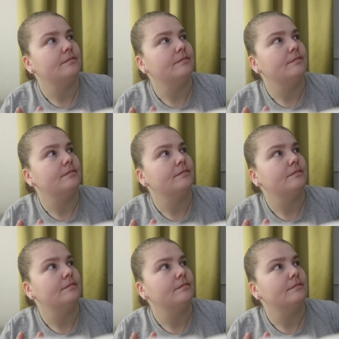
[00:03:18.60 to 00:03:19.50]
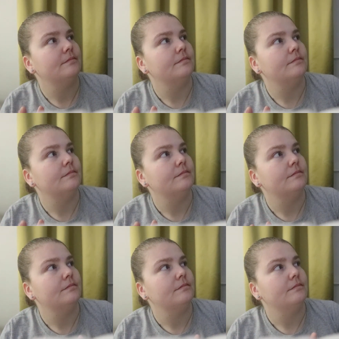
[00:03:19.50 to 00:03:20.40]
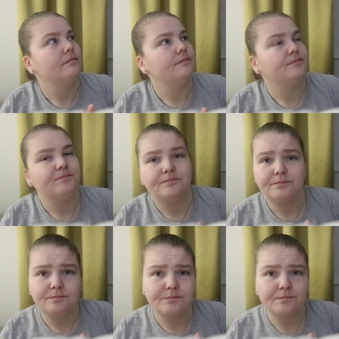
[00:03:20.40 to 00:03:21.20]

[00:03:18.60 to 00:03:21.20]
[no speech]